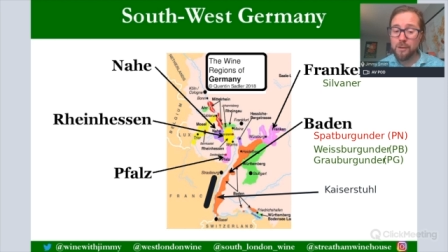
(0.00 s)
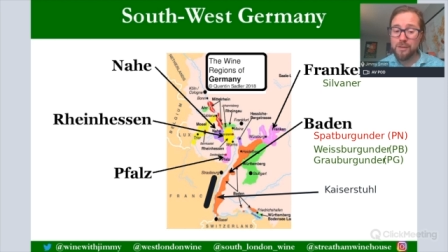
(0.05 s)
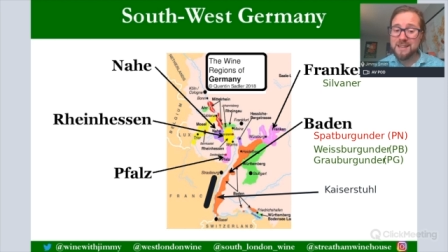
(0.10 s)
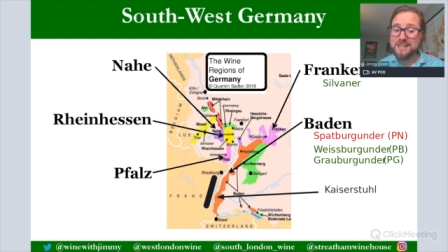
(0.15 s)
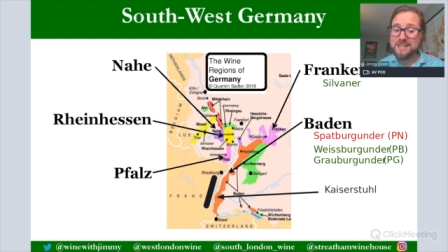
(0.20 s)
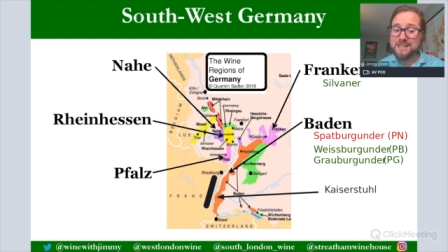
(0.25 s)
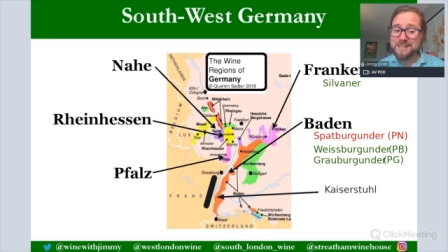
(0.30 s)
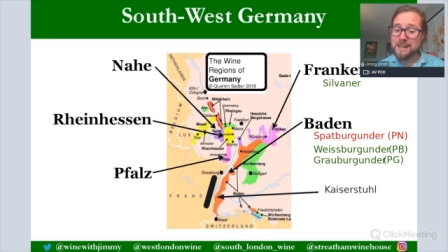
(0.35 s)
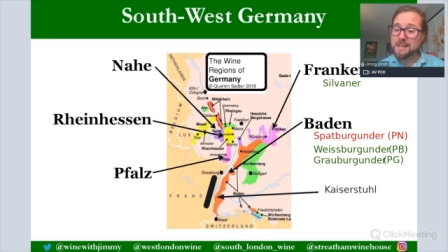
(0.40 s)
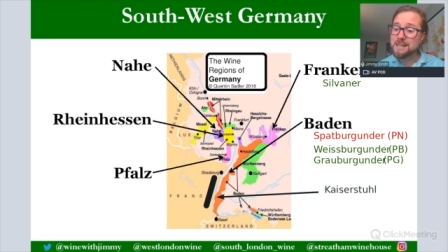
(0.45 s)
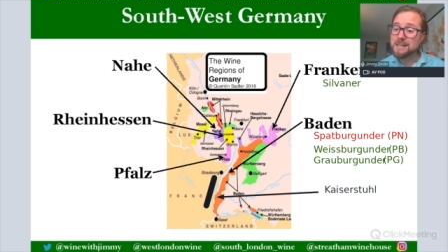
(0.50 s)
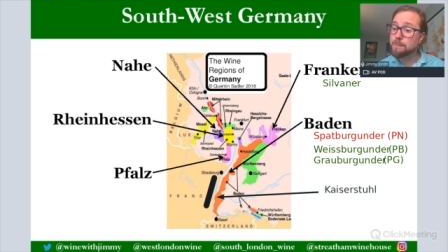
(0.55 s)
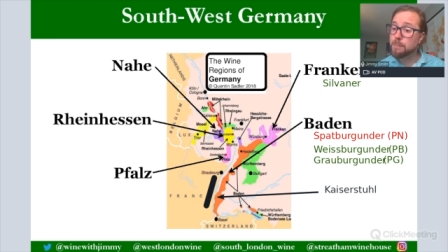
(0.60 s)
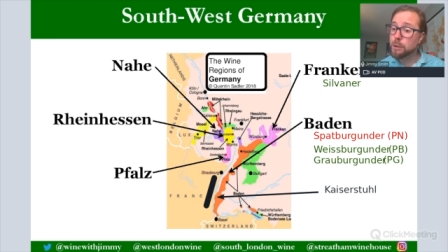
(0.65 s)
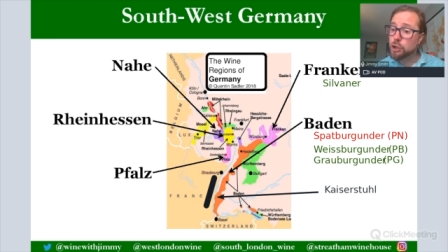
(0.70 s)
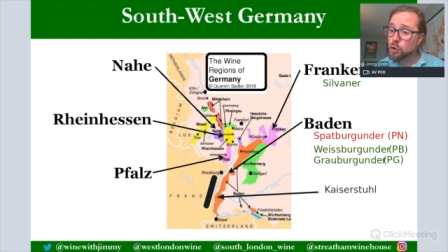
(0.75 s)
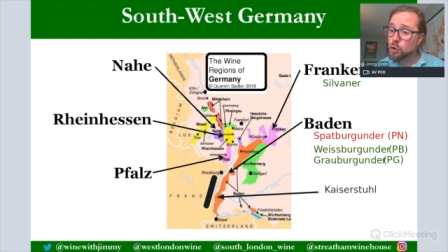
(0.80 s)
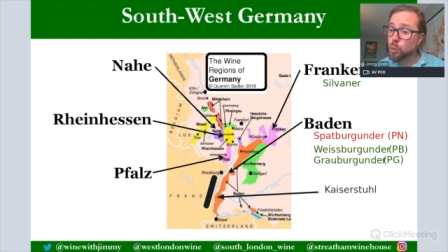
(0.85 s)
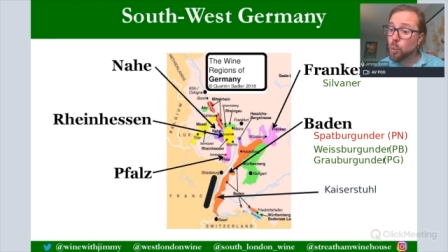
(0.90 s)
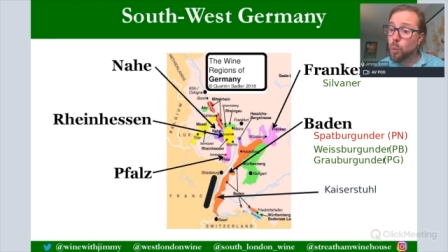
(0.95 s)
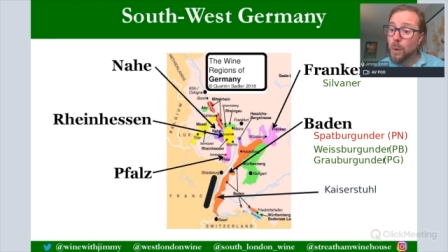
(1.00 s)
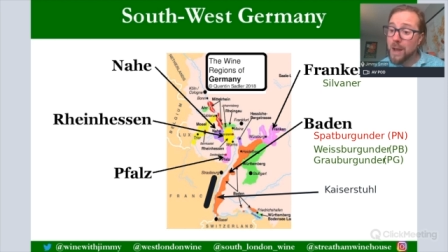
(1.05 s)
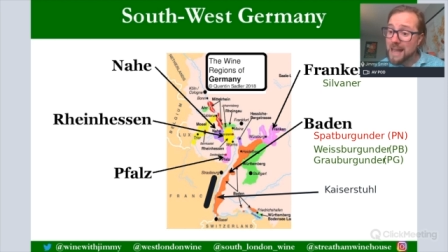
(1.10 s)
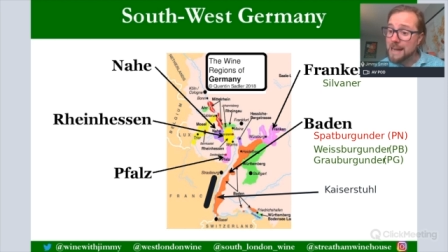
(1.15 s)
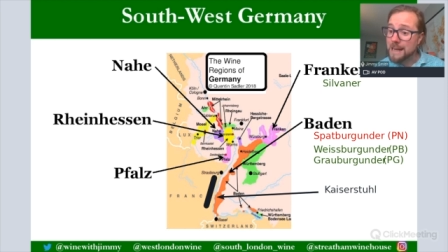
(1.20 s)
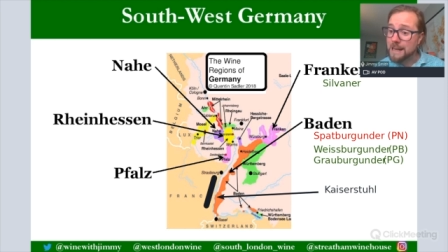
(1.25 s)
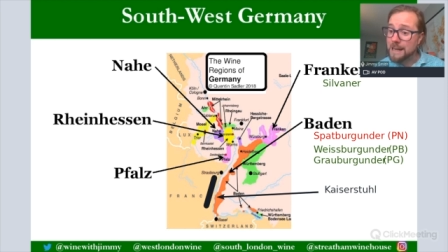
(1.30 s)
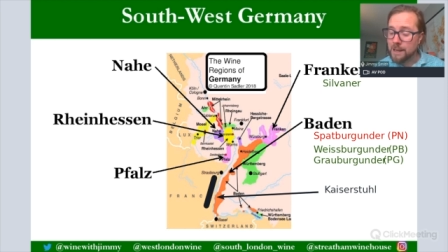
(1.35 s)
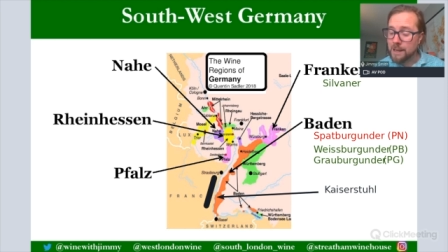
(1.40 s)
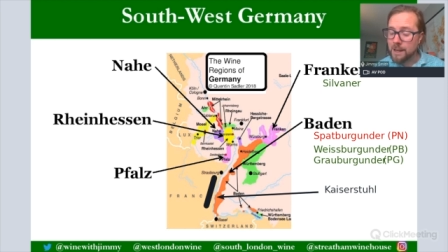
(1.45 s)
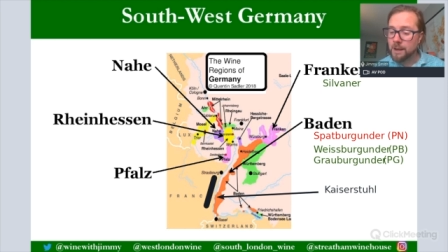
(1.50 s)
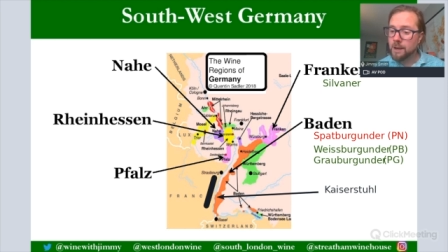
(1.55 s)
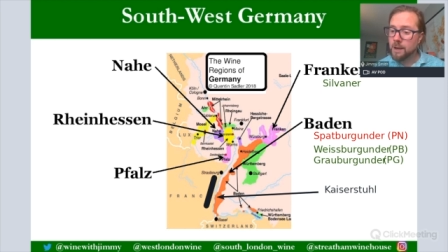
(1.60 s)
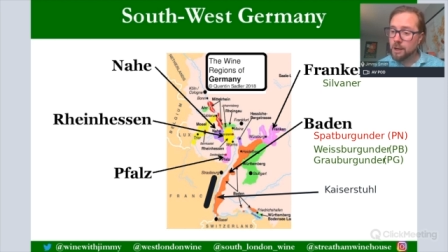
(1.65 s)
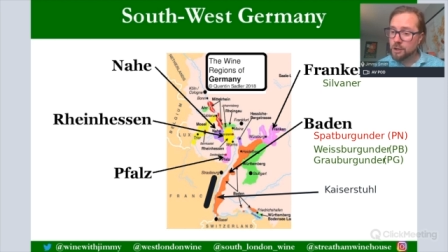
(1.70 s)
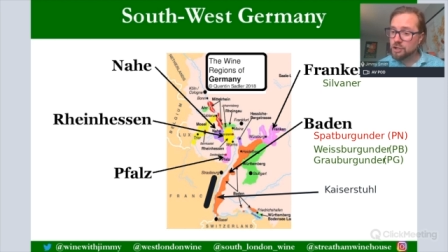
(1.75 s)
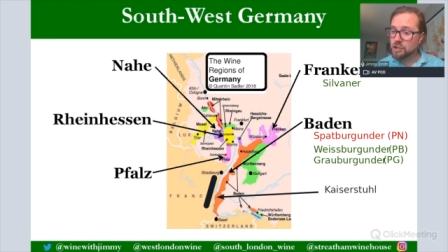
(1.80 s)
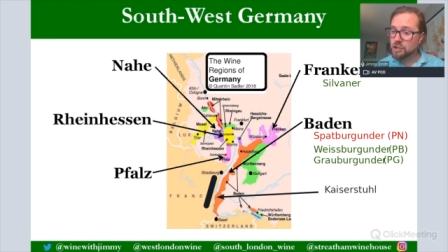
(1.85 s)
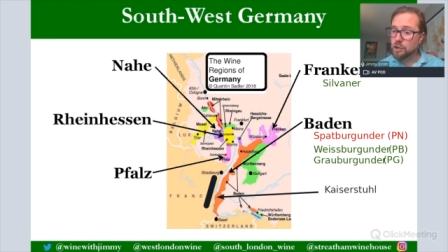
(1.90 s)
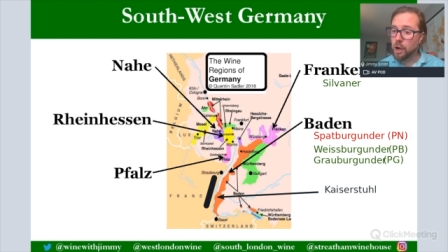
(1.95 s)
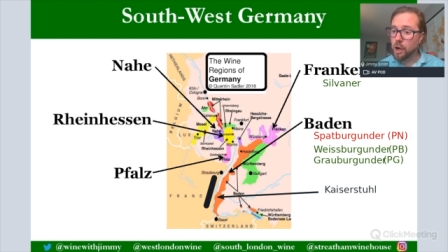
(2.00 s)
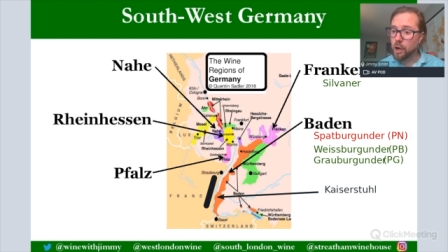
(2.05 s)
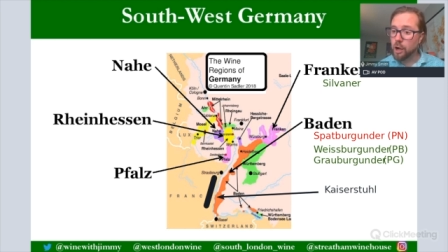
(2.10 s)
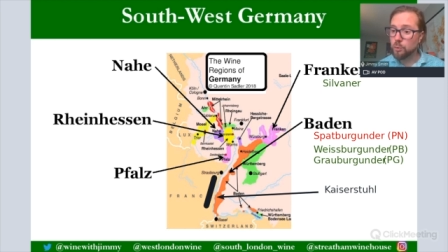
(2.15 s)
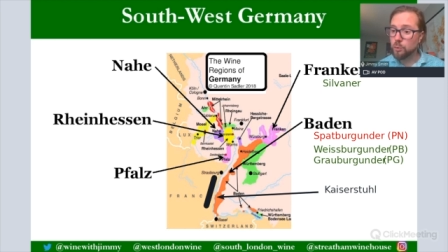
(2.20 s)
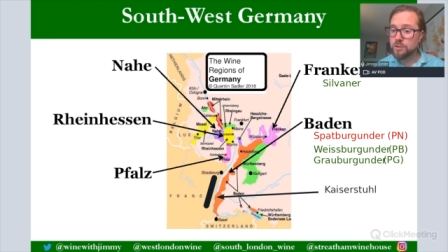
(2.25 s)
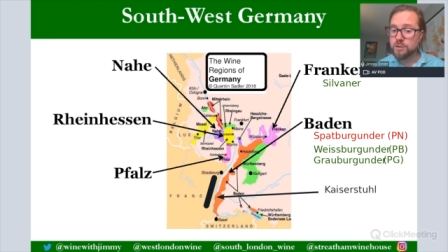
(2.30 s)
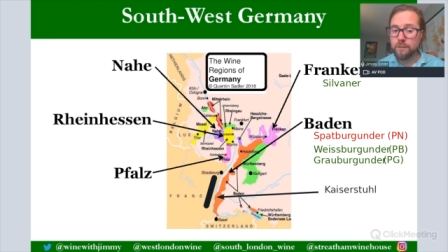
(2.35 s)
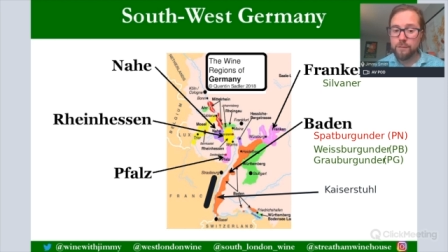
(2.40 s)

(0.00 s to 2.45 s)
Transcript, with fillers: They sit between styles